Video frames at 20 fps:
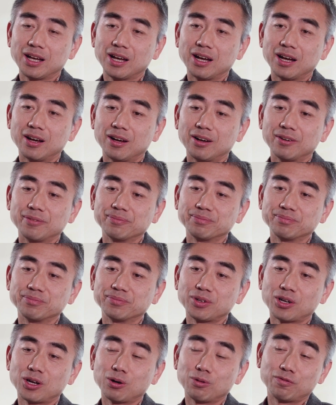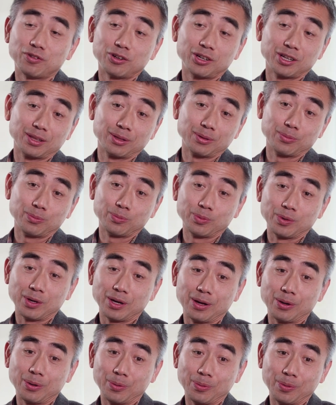Hopefully,
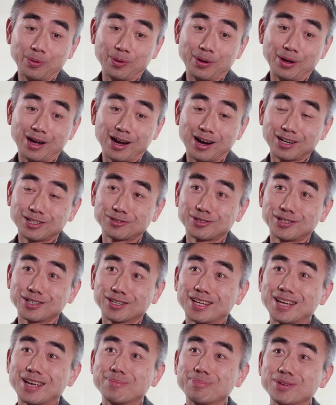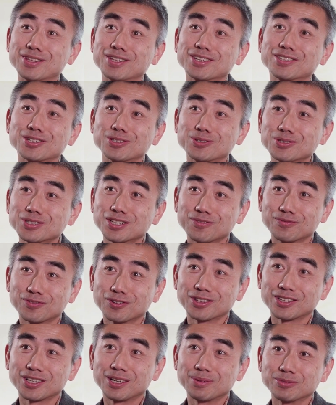our drug can be the solution for
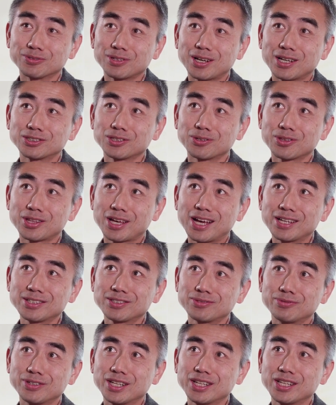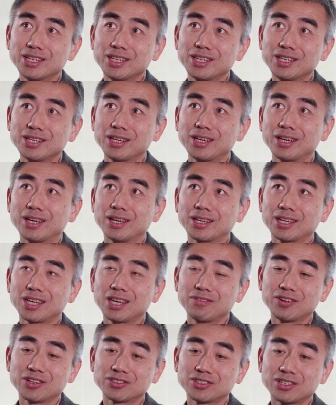them, right? So that's really
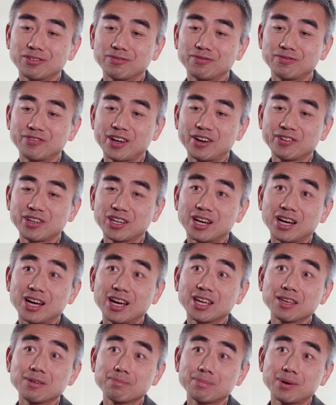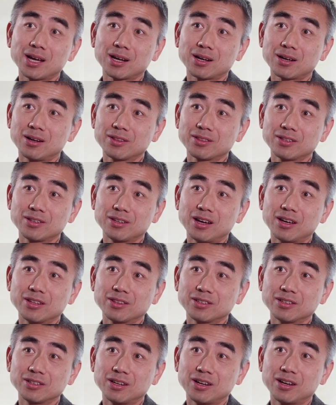gave us a very high impact on
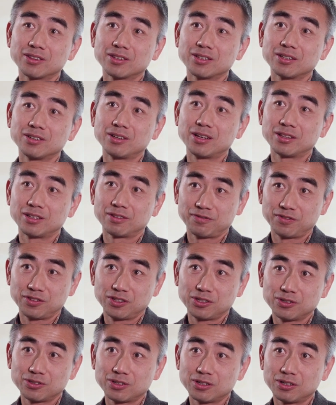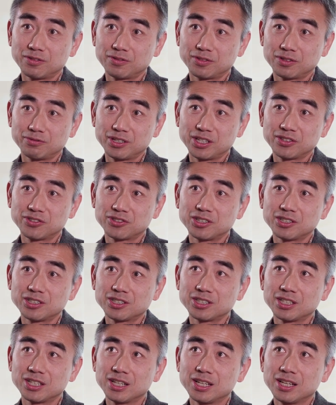the field of the
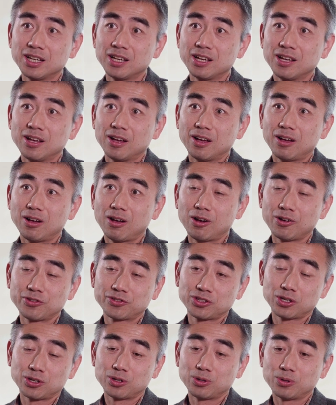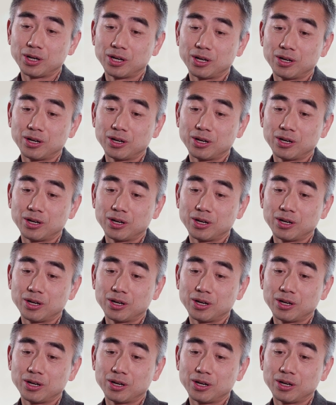research. Also,